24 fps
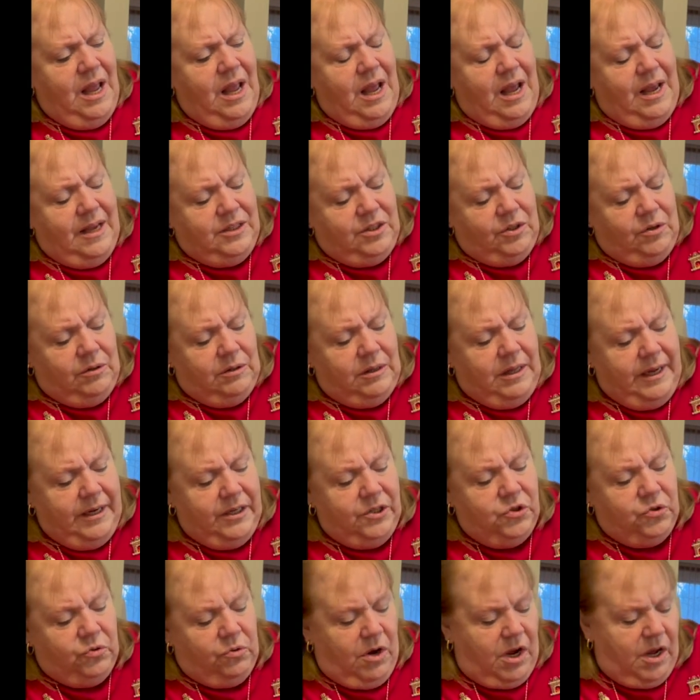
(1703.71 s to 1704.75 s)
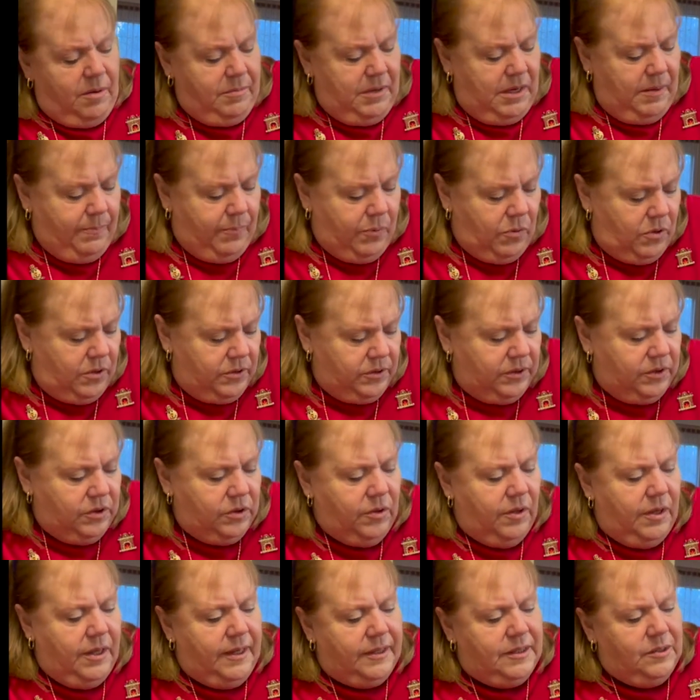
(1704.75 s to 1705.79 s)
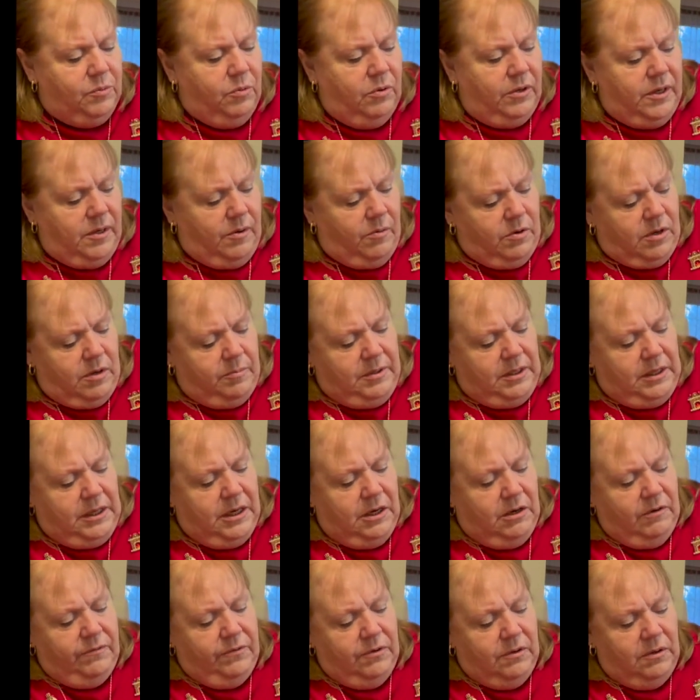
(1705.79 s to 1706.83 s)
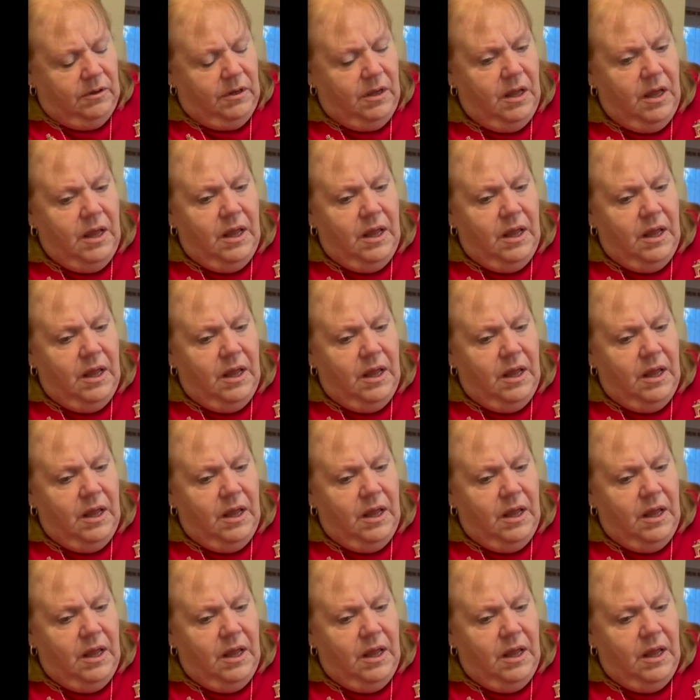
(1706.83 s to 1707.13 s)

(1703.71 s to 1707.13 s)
I don't like dry meatballs, so that's why I want to be careful